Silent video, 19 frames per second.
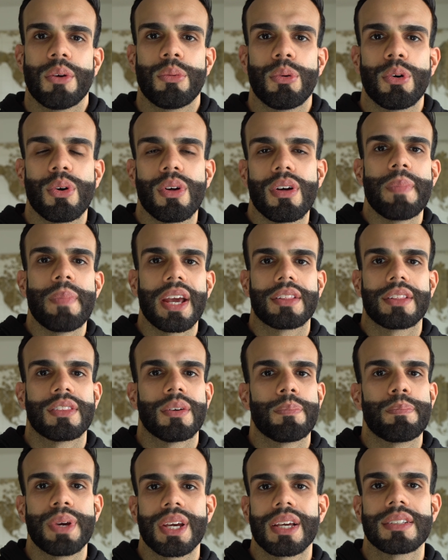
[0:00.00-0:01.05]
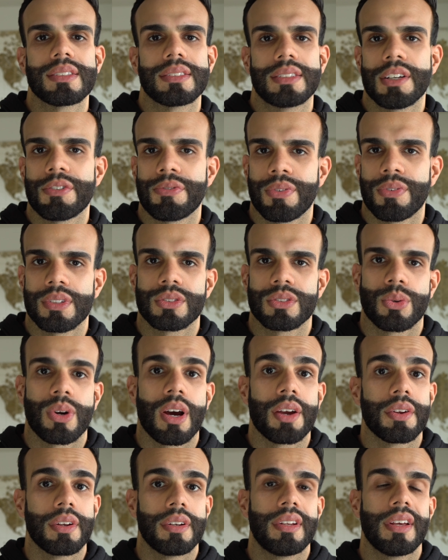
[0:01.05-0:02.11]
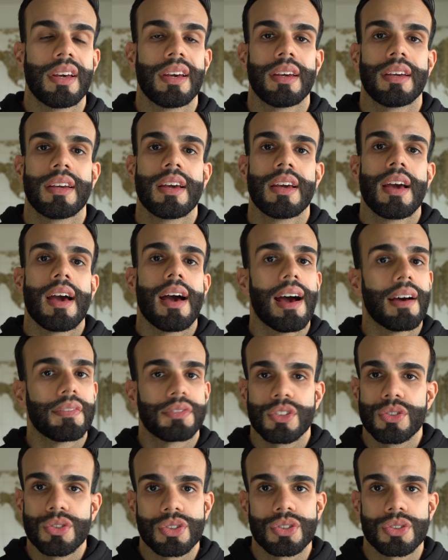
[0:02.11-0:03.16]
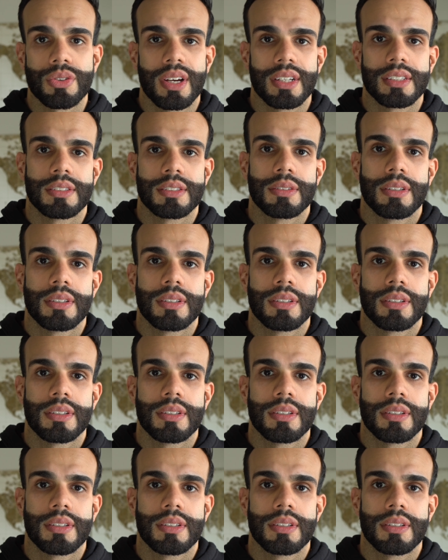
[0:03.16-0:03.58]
will make the biggest difference throughout your day after you stretch.